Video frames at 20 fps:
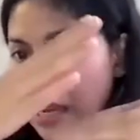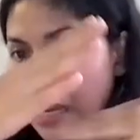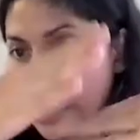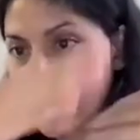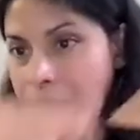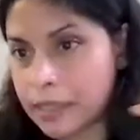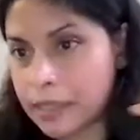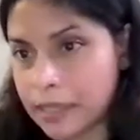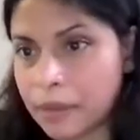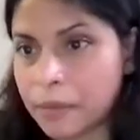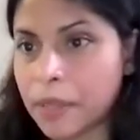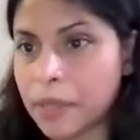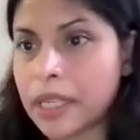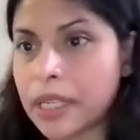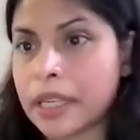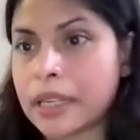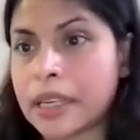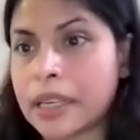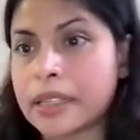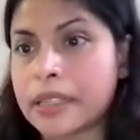it
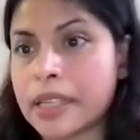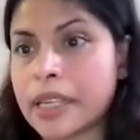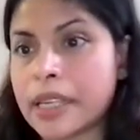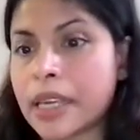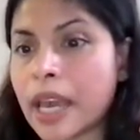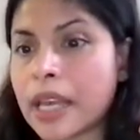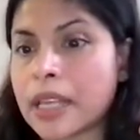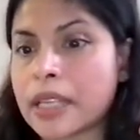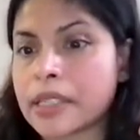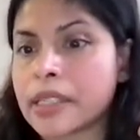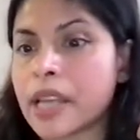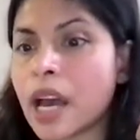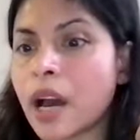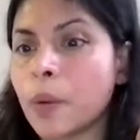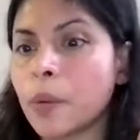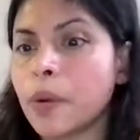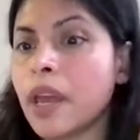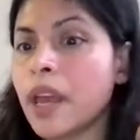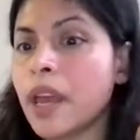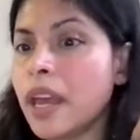immediately decays
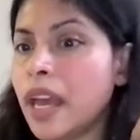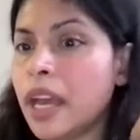down.